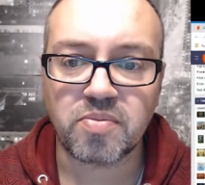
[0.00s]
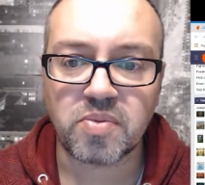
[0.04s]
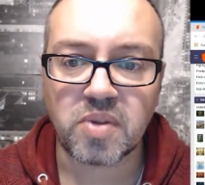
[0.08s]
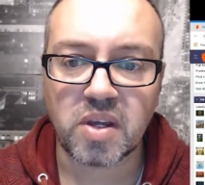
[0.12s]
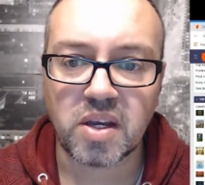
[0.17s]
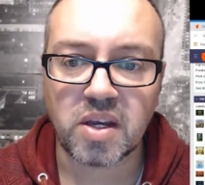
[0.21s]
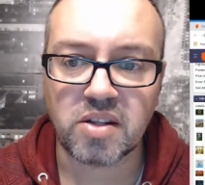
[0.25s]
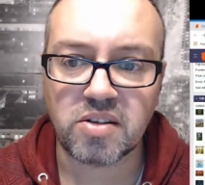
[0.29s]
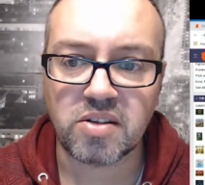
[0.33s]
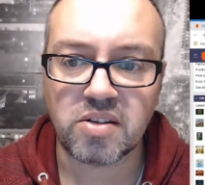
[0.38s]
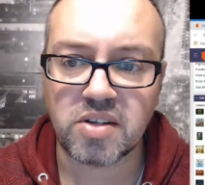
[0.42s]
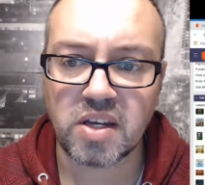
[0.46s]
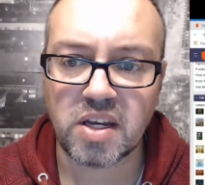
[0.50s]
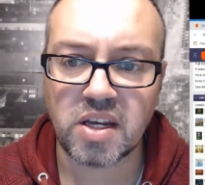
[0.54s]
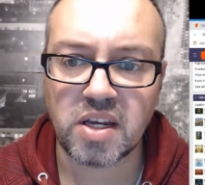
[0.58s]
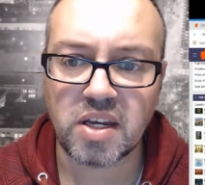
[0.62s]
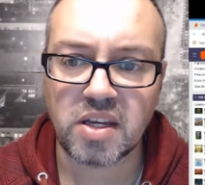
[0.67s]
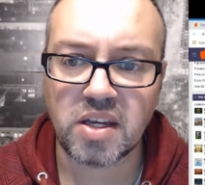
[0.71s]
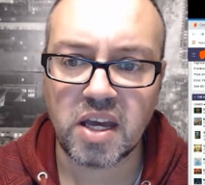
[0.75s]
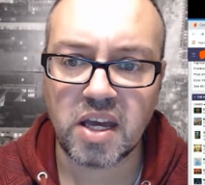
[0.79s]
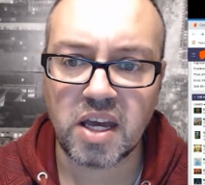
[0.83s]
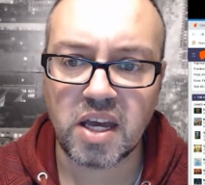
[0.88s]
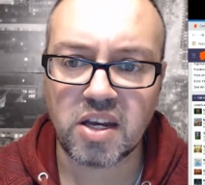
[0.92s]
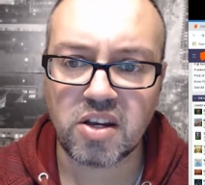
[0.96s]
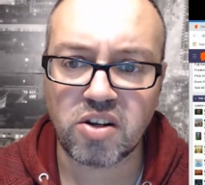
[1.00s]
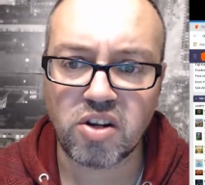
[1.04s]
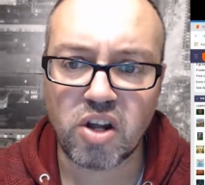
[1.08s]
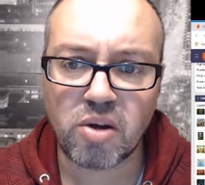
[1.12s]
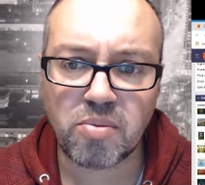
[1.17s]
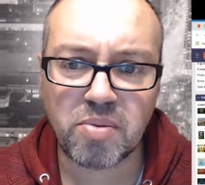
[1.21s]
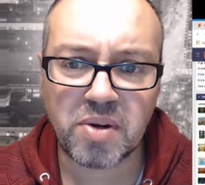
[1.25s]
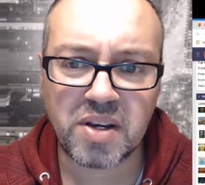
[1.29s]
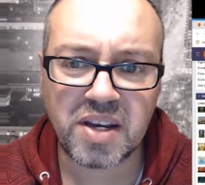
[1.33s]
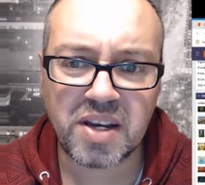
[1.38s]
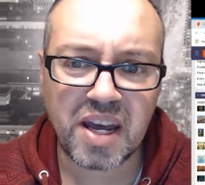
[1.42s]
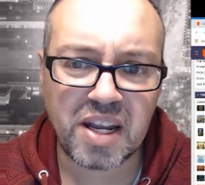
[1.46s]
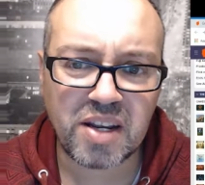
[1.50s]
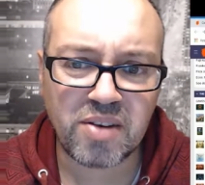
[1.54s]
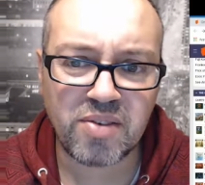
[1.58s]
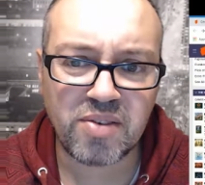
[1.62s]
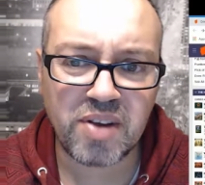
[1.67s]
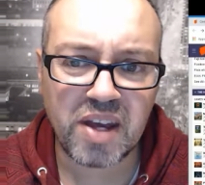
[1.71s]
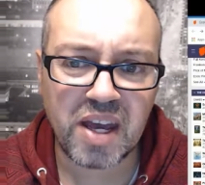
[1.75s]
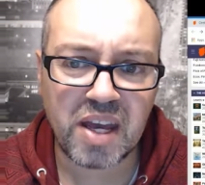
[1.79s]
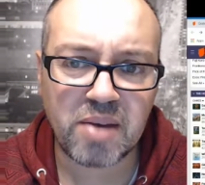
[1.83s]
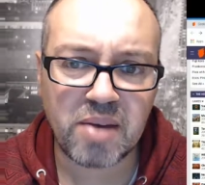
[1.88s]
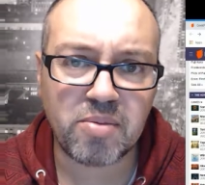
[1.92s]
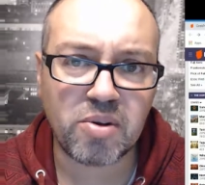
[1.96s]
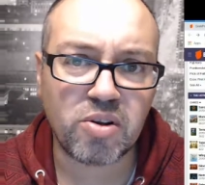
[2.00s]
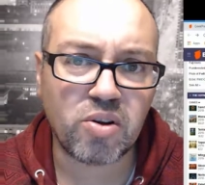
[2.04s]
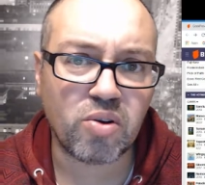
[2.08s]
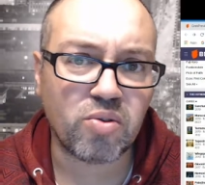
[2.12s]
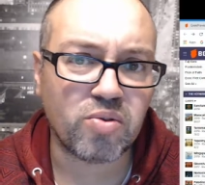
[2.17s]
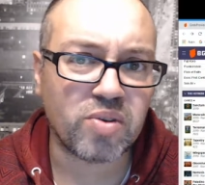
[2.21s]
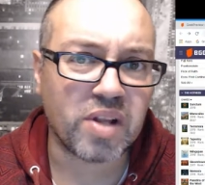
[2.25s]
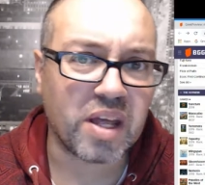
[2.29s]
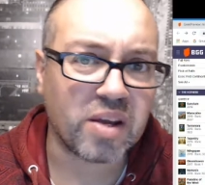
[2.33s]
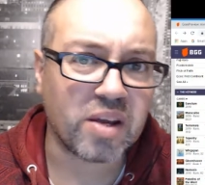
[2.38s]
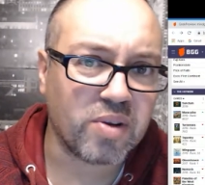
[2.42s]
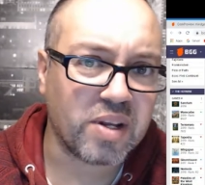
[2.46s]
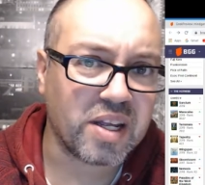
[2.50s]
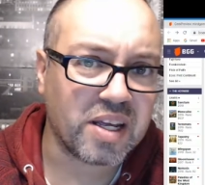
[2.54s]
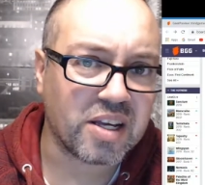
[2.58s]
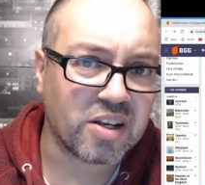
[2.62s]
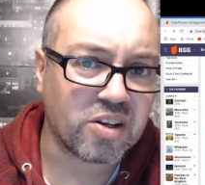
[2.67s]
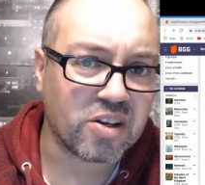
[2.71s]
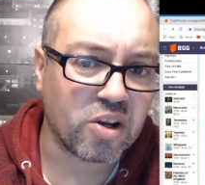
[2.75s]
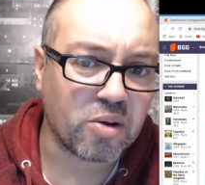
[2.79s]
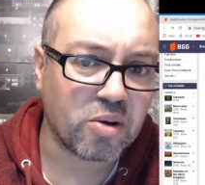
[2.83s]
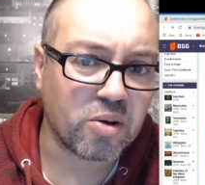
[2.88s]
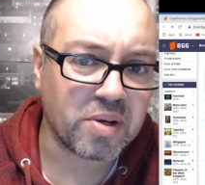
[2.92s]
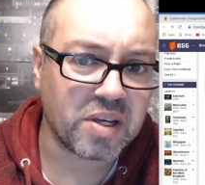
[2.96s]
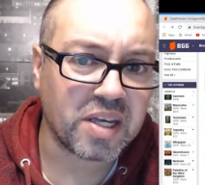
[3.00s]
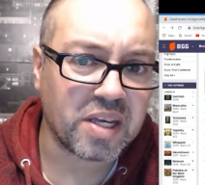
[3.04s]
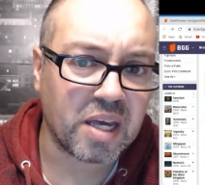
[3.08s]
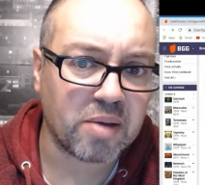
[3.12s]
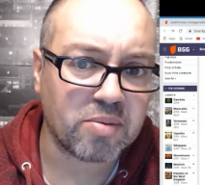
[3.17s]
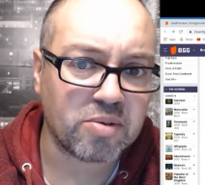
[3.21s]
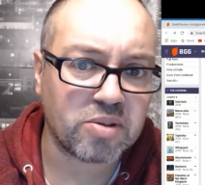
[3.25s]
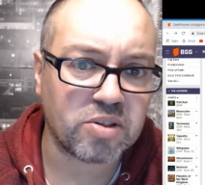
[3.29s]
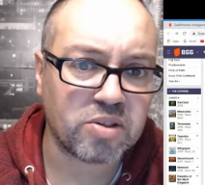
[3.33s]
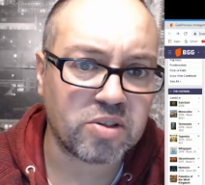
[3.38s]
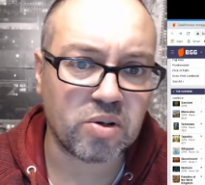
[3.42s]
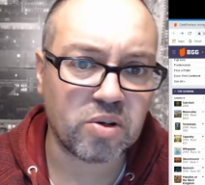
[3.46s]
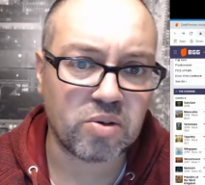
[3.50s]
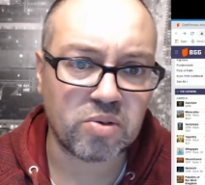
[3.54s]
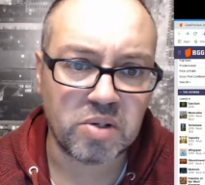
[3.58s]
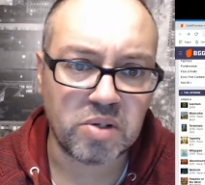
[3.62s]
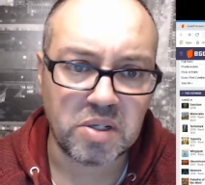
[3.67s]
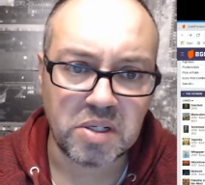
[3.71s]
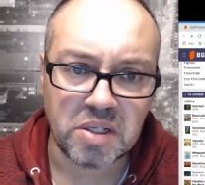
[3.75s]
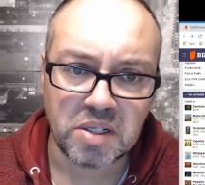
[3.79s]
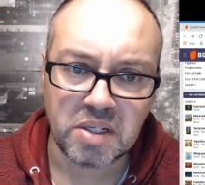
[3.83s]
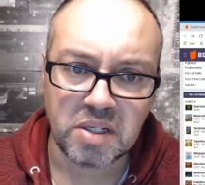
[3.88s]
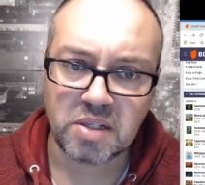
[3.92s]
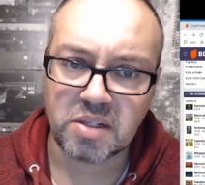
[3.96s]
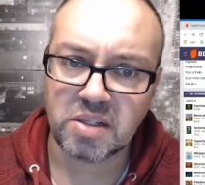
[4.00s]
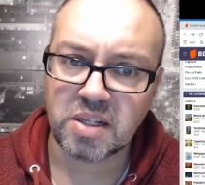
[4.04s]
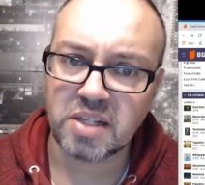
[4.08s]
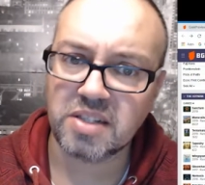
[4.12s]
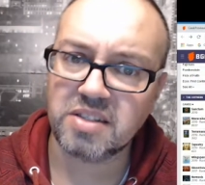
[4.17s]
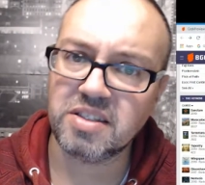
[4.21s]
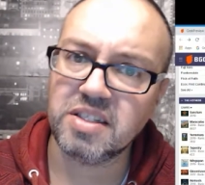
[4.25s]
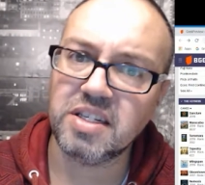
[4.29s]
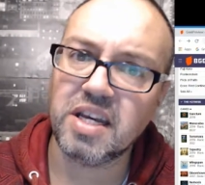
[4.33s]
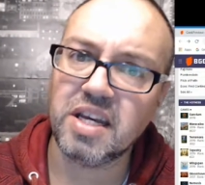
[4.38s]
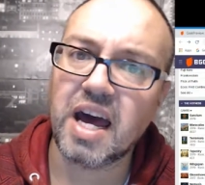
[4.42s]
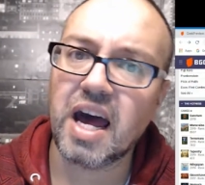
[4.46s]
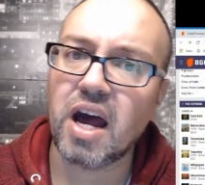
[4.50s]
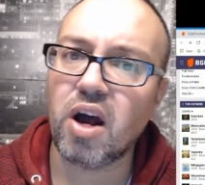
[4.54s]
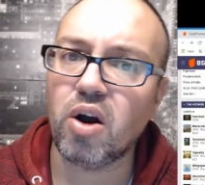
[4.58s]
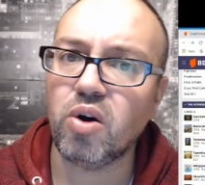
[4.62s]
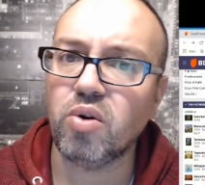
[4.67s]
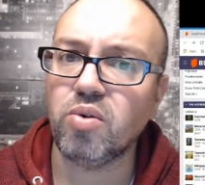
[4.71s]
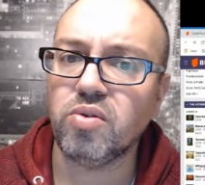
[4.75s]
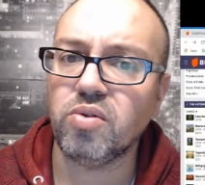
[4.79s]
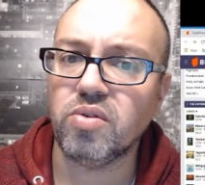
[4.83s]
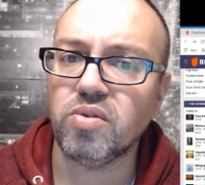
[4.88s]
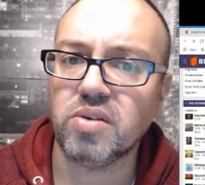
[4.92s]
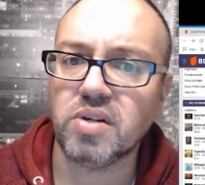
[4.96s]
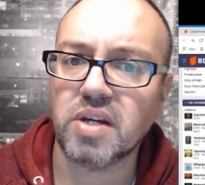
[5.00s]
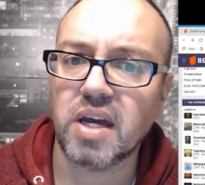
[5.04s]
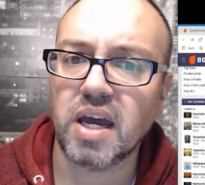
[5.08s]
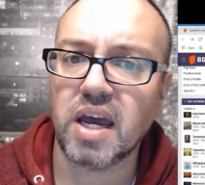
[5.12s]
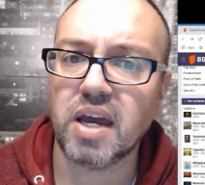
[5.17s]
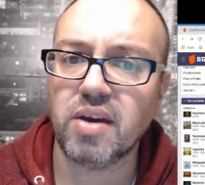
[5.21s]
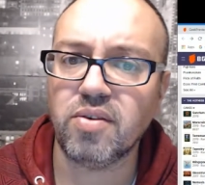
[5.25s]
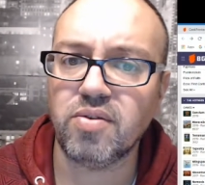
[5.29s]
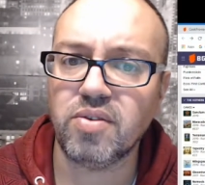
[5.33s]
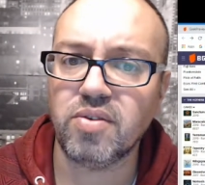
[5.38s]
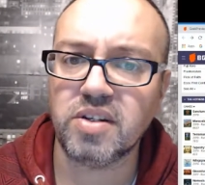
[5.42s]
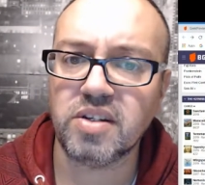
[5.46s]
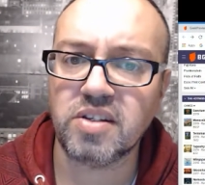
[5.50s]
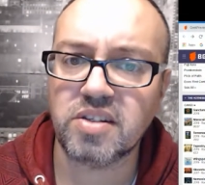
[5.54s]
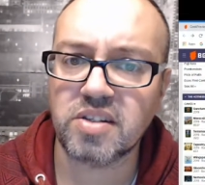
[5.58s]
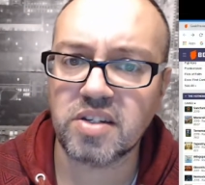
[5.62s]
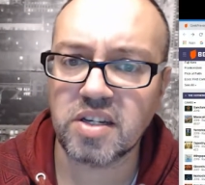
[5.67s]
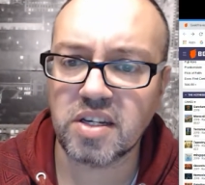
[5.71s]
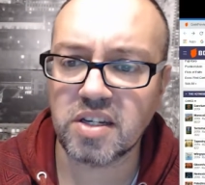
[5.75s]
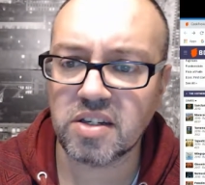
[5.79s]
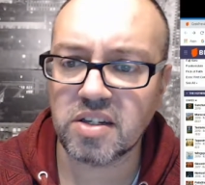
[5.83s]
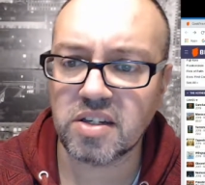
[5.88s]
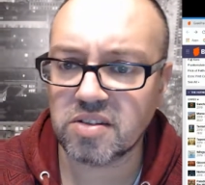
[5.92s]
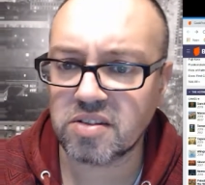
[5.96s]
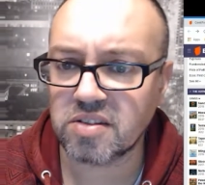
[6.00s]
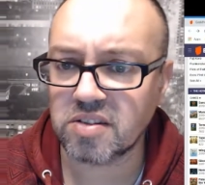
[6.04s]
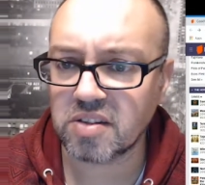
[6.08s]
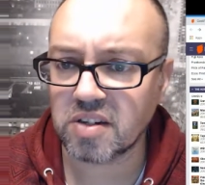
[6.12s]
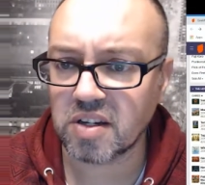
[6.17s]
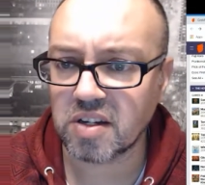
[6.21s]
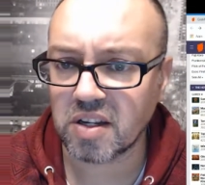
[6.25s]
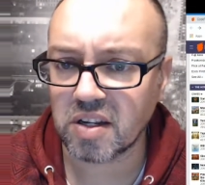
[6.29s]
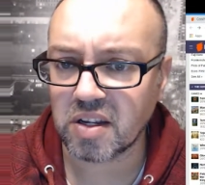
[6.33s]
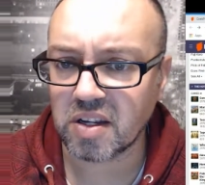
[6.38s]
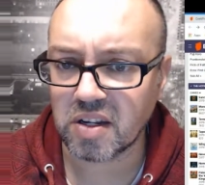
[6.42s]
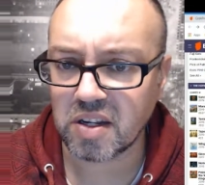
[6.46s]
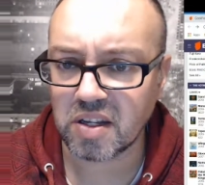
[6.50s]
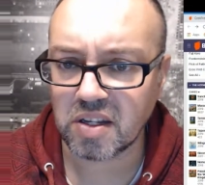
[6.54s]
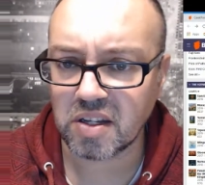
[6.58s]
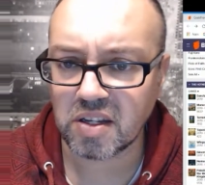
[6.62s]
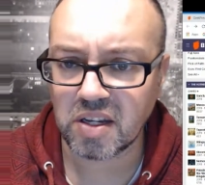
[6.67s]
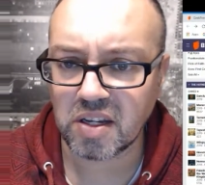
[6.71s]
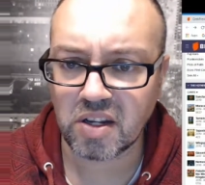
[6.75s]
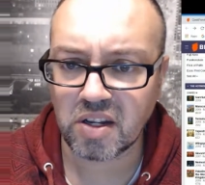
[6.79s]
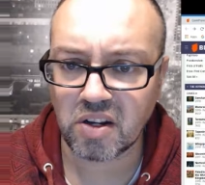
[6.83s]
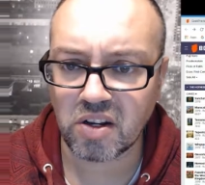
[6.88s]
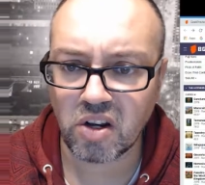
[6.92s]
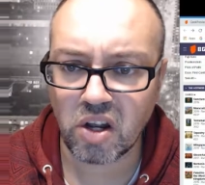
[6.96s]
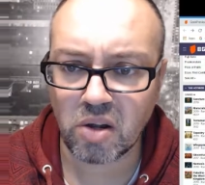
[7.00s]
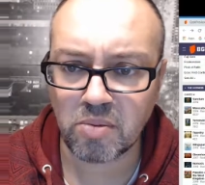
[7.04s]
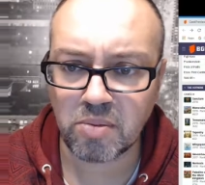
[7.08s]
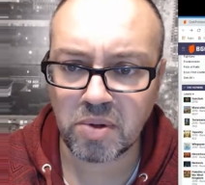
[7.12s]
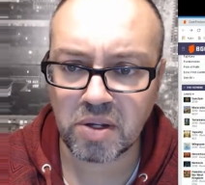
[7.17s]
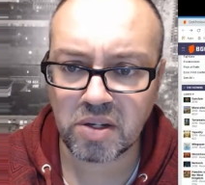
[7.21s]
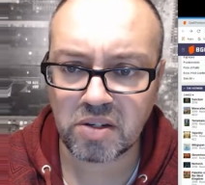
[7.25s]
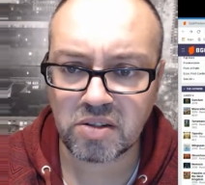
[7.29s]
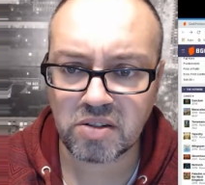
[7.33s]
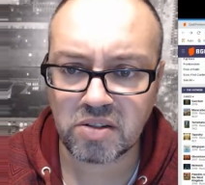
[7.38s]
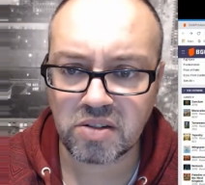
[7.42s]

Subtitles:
It's a economic kind of game. I don't like really economic games, so let's see how heavy this is in economics.